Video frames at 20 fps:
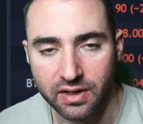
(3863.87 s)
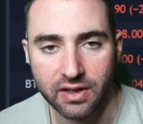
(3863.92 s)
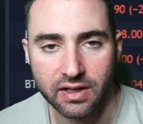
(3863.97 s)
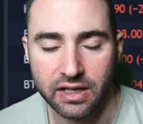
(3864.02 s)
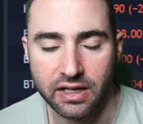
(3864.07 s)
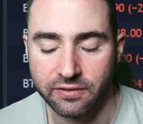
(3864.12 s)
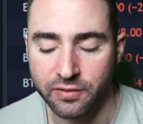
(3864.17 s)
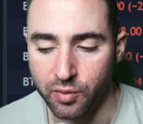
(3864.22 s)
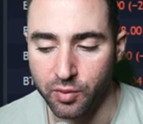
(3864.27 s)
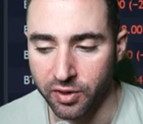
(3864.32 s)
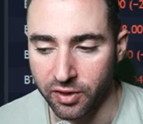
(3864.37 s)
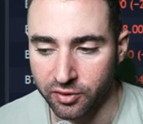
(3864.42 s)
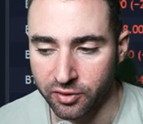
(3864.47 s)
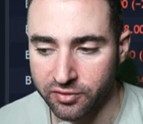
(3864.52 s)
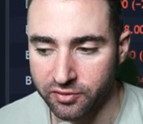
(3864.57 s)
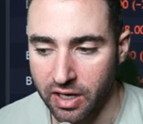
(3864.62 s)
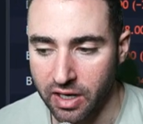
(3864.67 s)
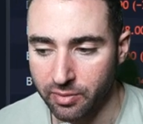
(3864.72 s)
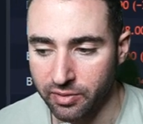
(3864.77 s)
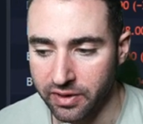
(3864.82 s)
If you were to
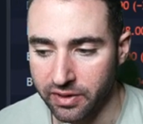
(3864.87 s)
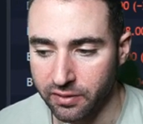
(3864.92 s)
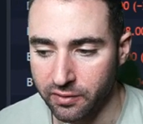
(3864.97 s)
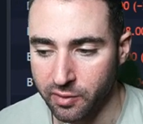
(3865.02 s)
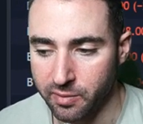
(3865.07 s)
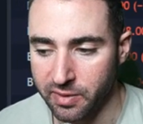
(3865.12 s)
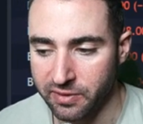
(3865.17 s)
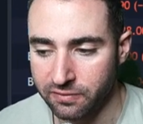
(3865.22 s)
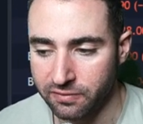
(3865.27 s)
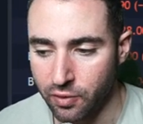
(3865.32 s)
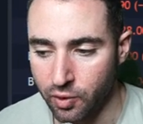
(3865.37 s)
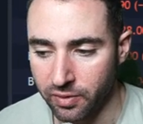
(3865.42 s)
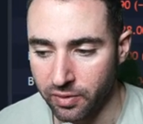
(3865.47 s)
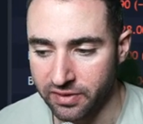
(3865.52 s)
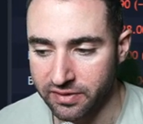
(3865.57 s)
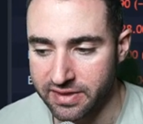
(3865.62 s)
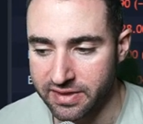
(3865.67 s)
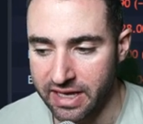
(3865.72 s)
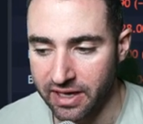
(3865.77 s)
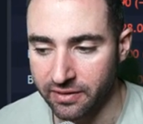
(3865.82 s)
extrapolate a little bit
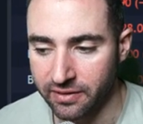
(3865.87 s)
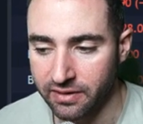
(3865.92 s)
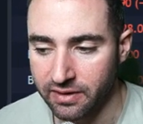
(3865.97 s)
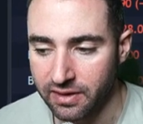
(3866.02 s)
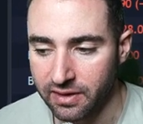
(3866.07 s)
forwards down,